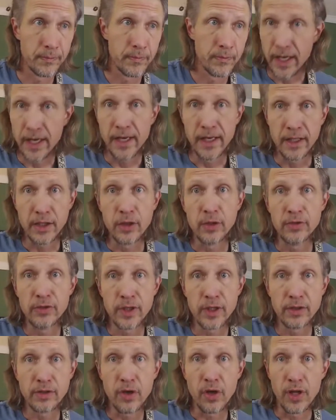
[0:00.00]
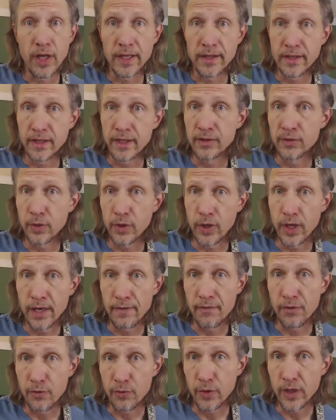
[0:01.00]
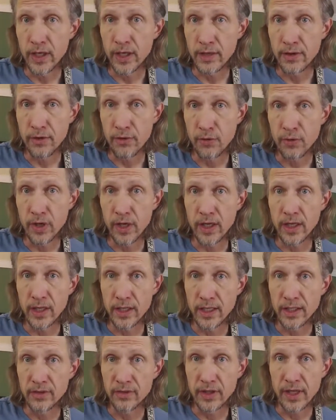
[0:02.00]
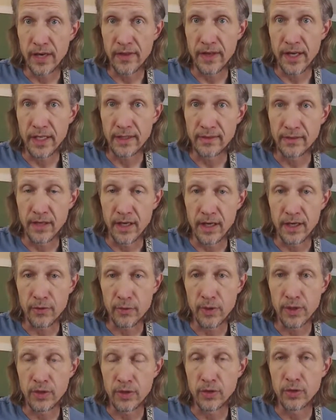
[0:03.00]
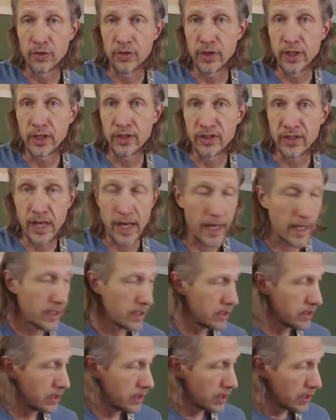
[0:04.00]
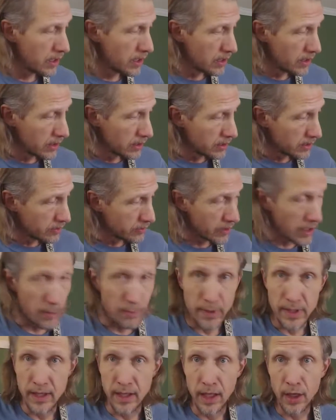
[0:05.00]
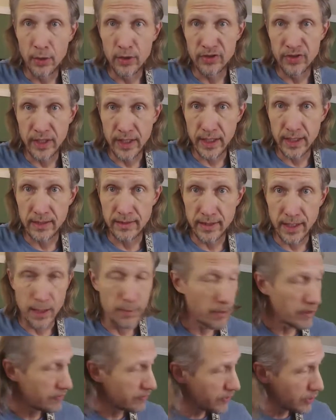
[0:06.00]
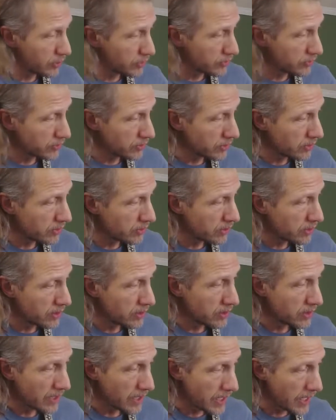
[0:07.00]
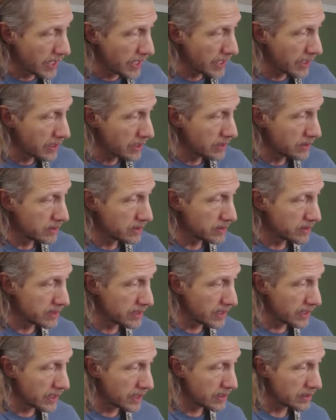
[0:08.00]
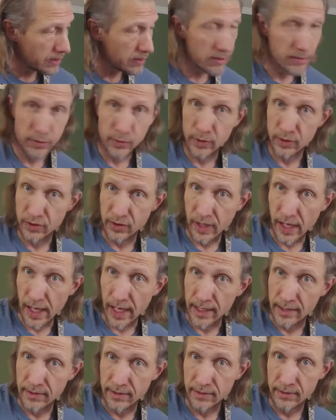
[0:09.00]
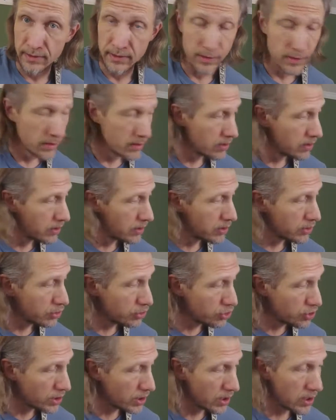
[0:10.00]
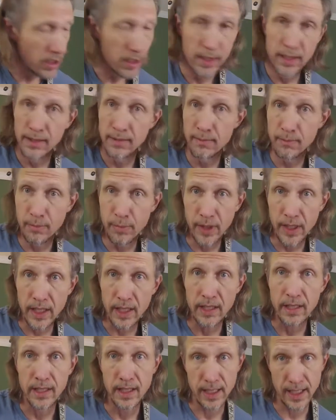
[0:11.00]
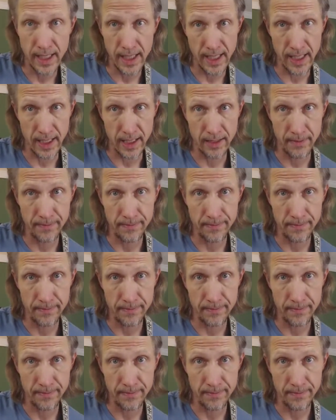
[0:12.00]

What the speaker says: On an acoustic guitar like this, where you have 3 and 3 on each side of the headstock, 3 tuners on each side, it's going to be the lowest E is going to be first, A, D, switch sides, G, B, and E.